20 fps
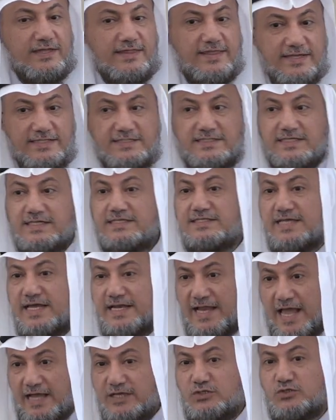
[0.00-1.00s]
this is
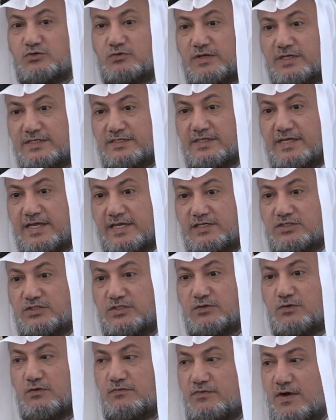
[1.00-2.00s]
an actual
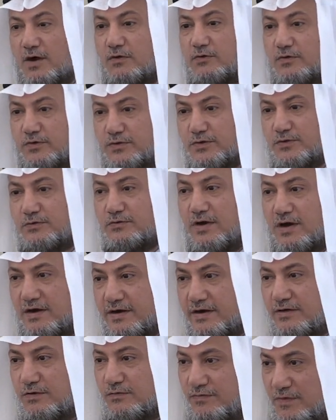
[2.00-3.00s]
indication of how good you
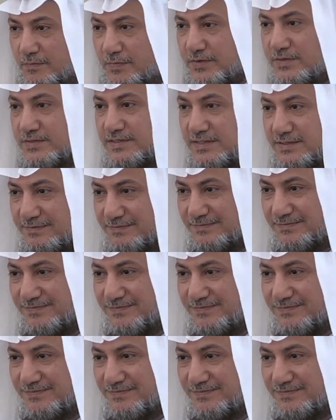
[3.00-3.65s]
are, of a person